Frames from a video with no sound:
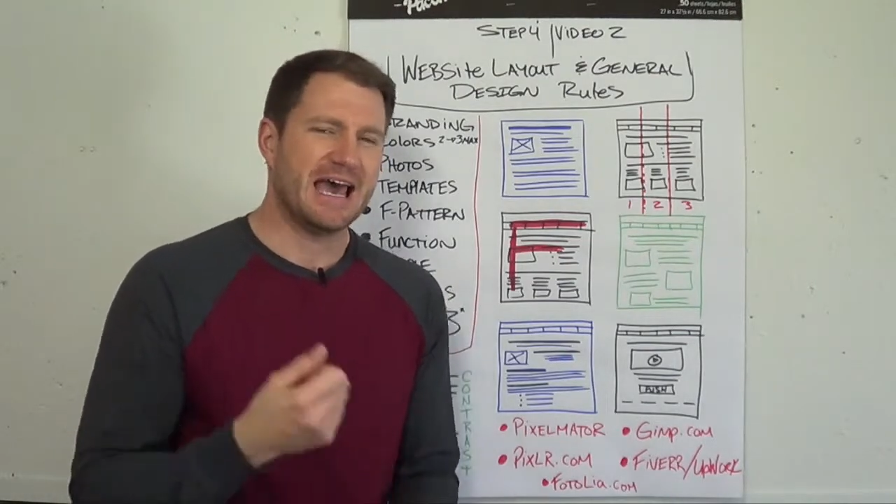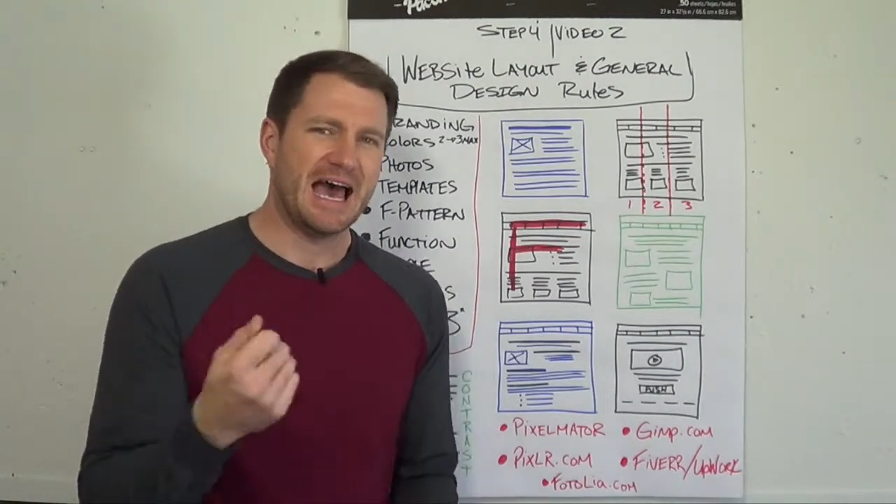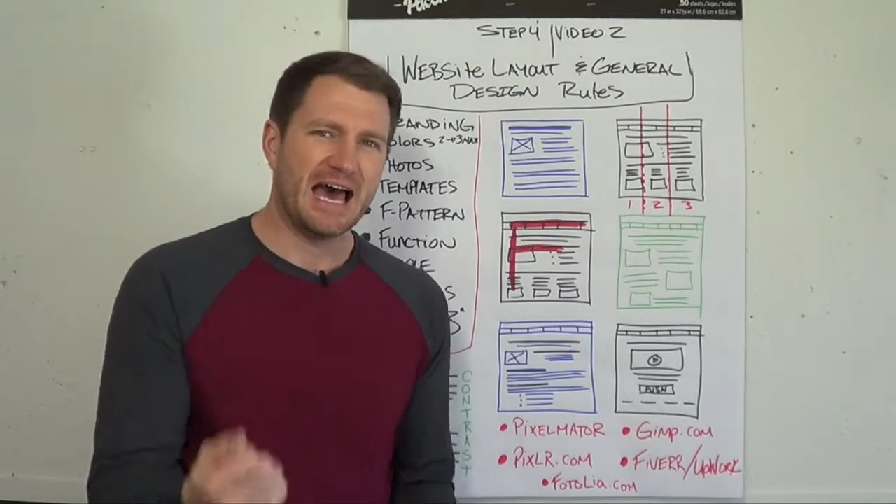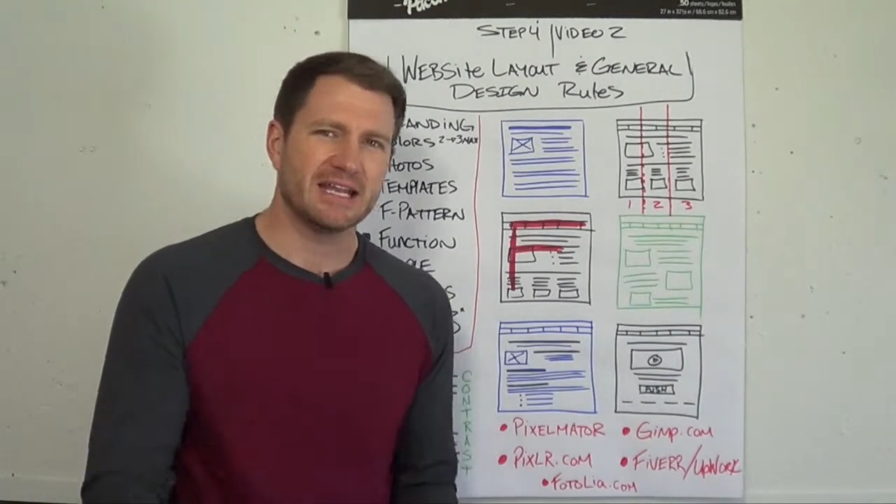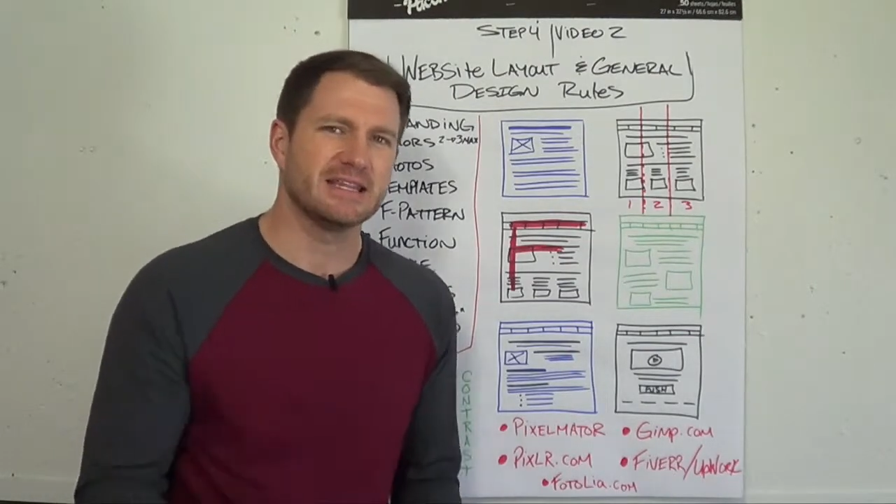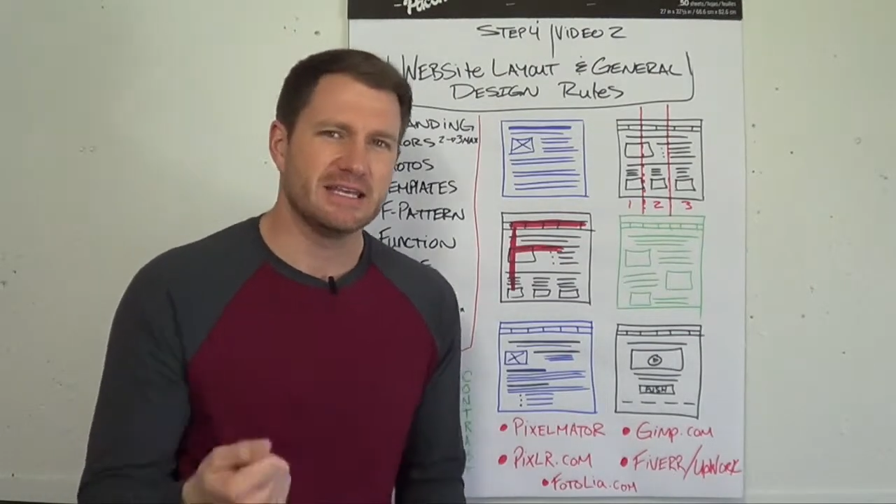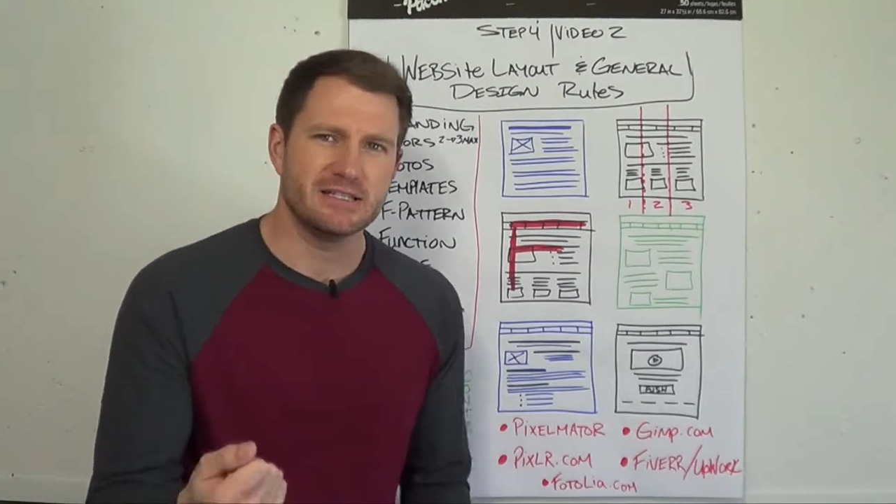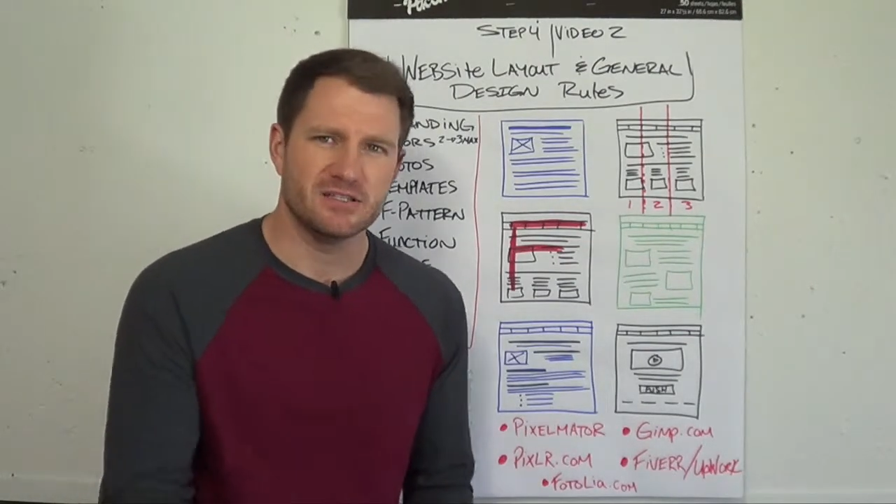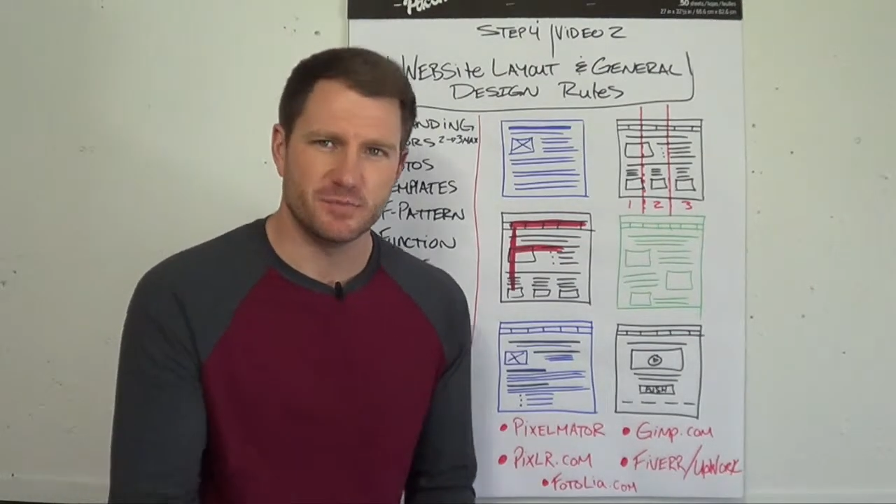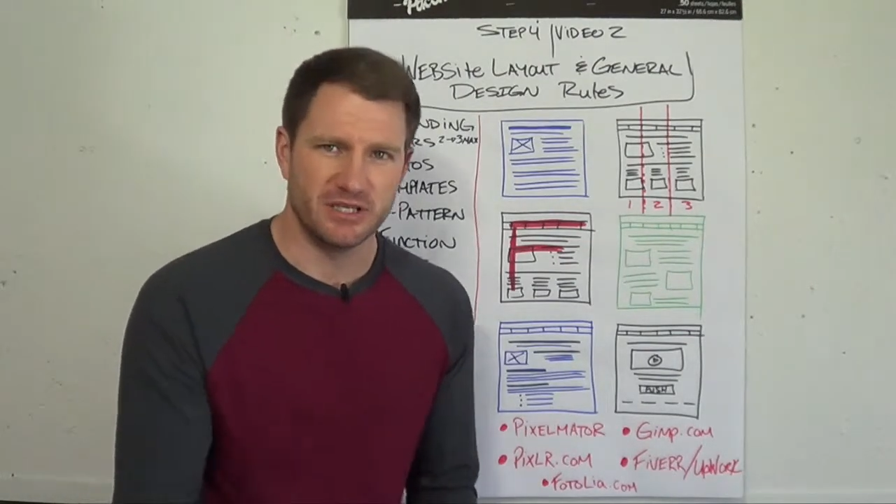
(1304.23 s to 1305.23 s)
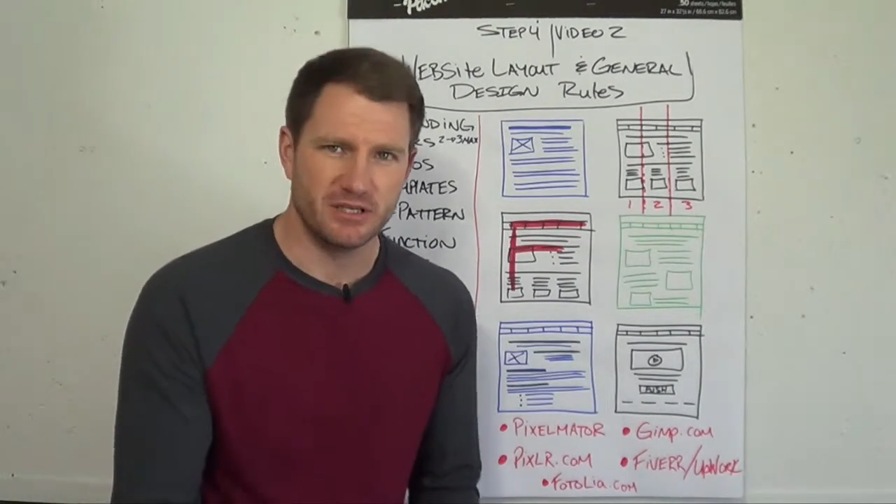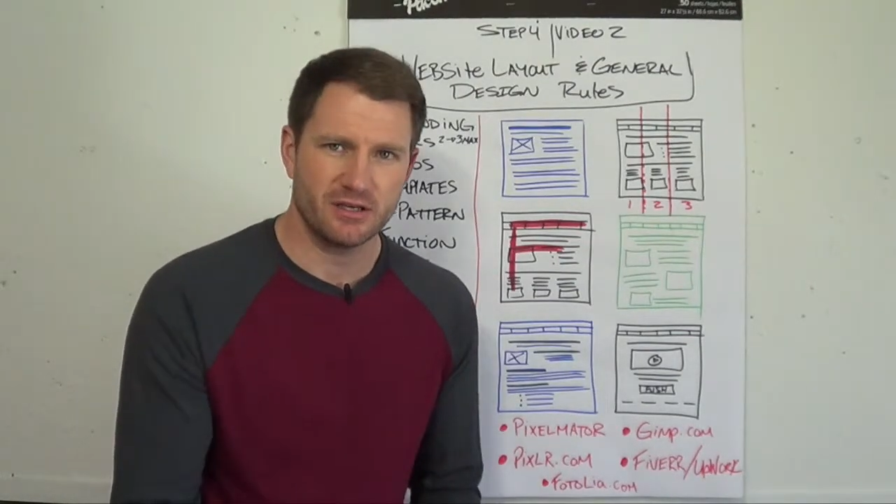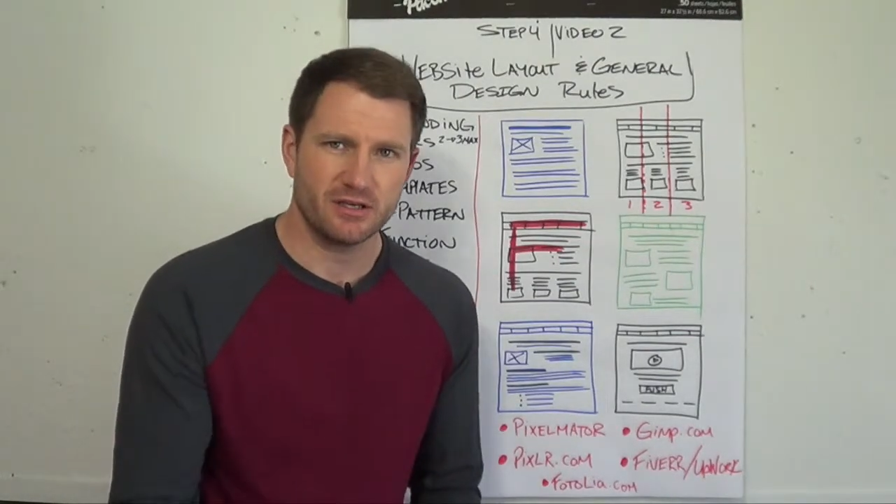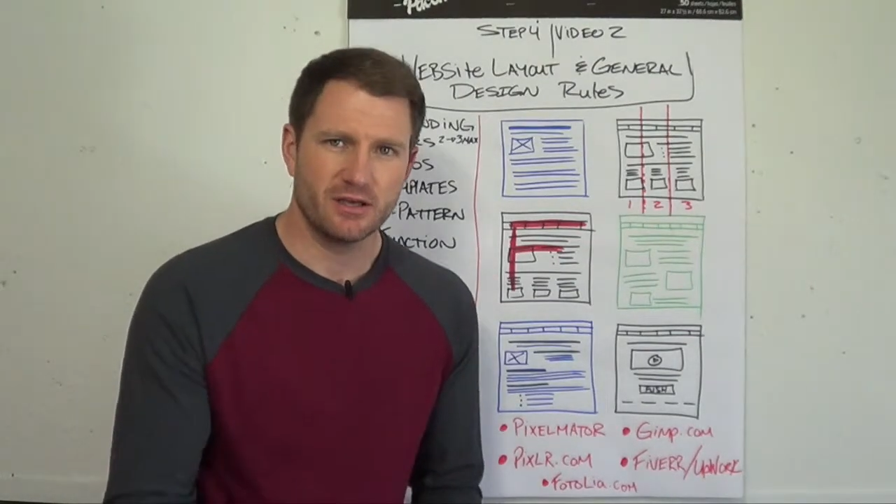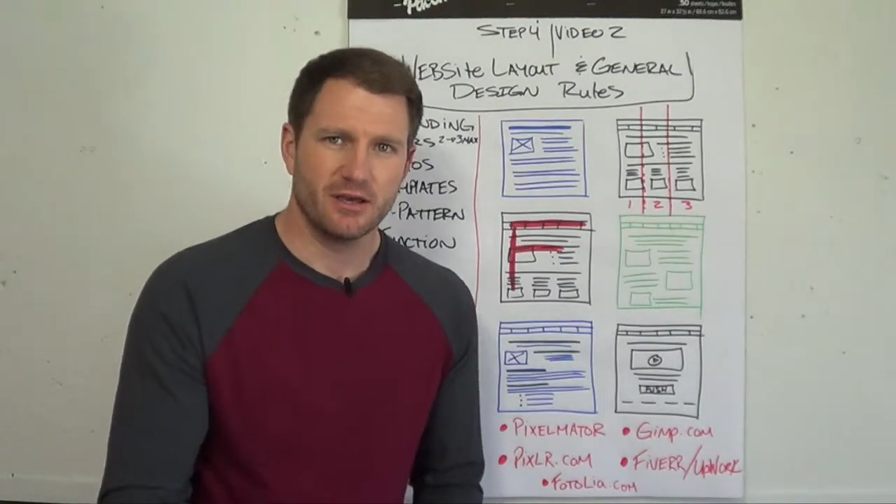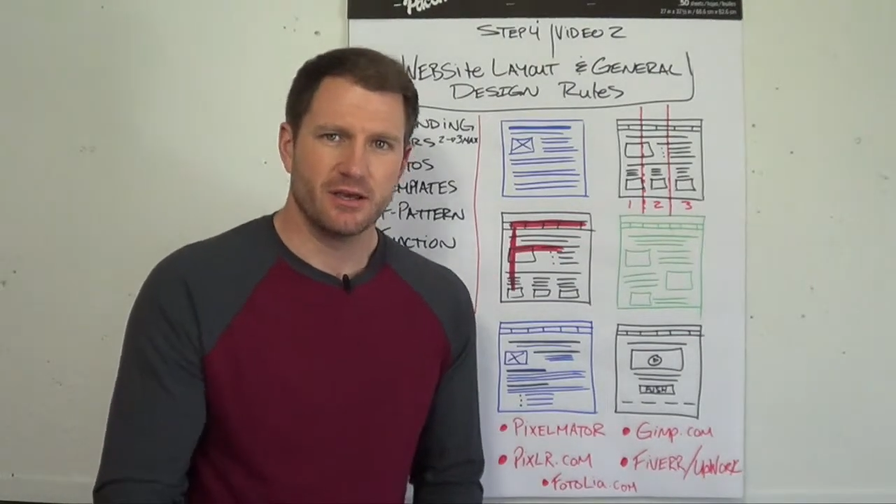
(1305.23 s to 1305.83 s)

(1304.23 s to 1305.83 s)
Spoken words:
how do they speak?